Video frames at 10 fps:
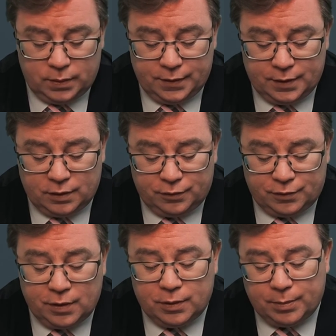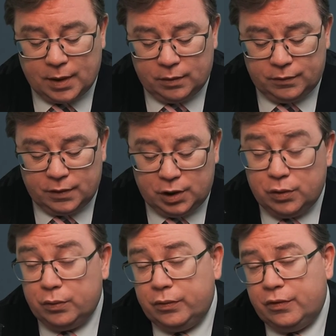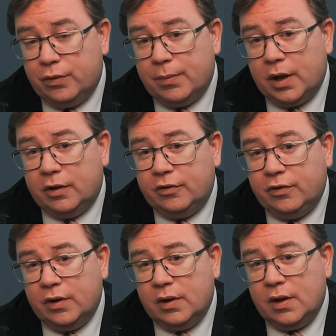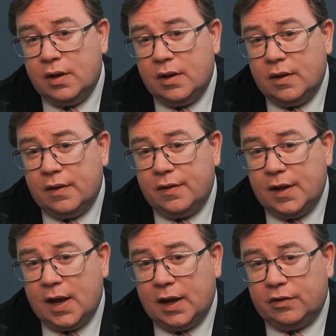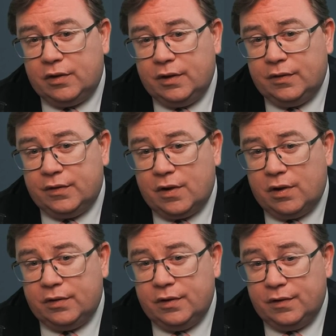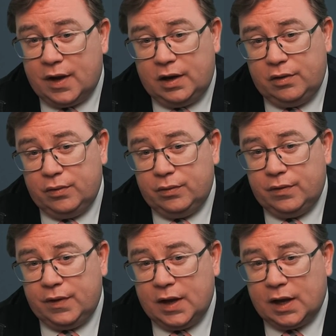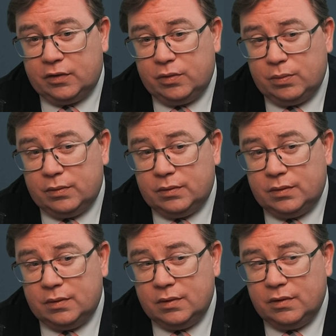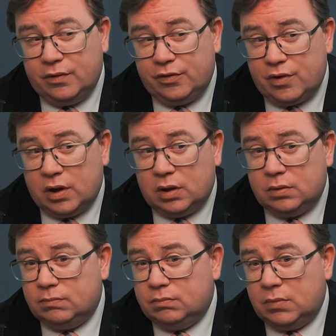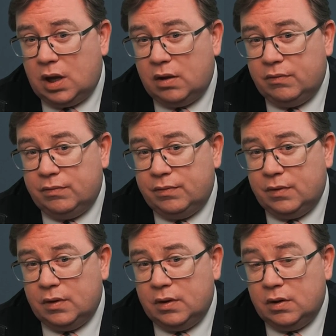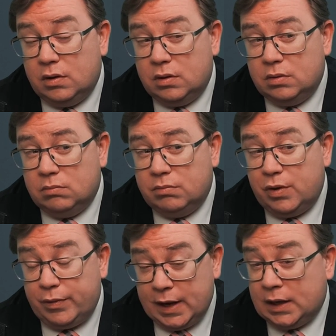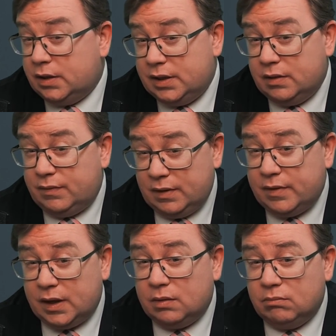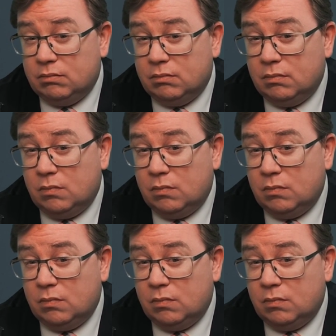When they're thrown about and used too much, they actually start to dilute the actual struggle of the reality of living